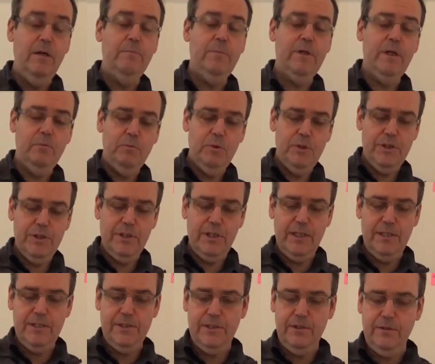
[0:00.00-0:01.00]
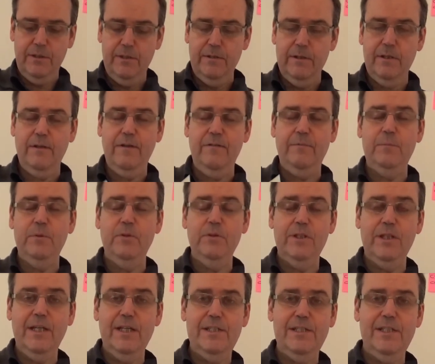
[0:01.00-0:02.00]
But I would say to you that if you've put
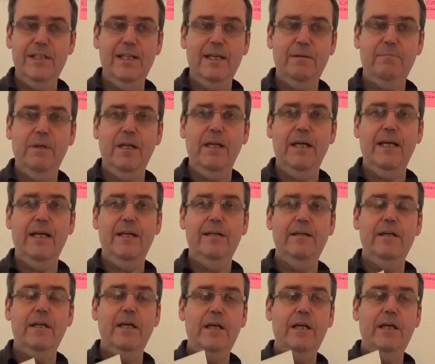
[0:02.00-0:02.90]
dates in that plan